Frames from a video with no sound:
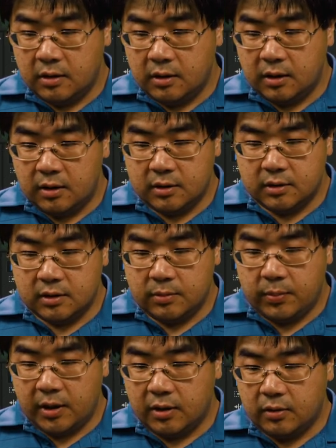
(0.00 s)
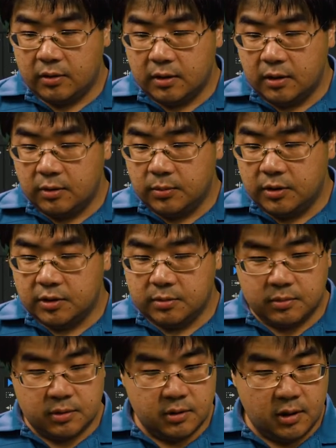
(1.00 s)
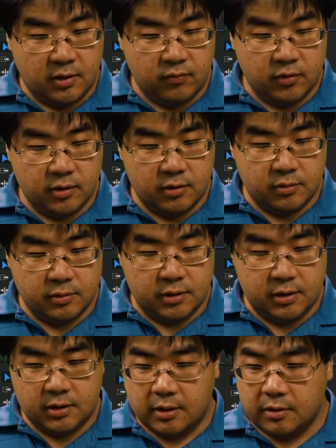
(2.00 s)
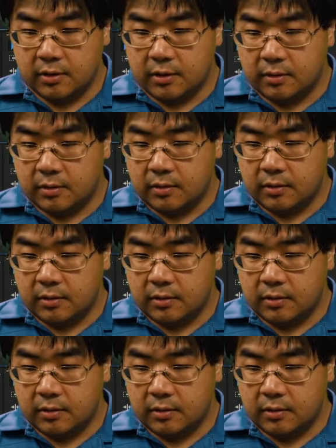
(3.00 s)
That isn't a bad looking image. I'm just having a little detail get...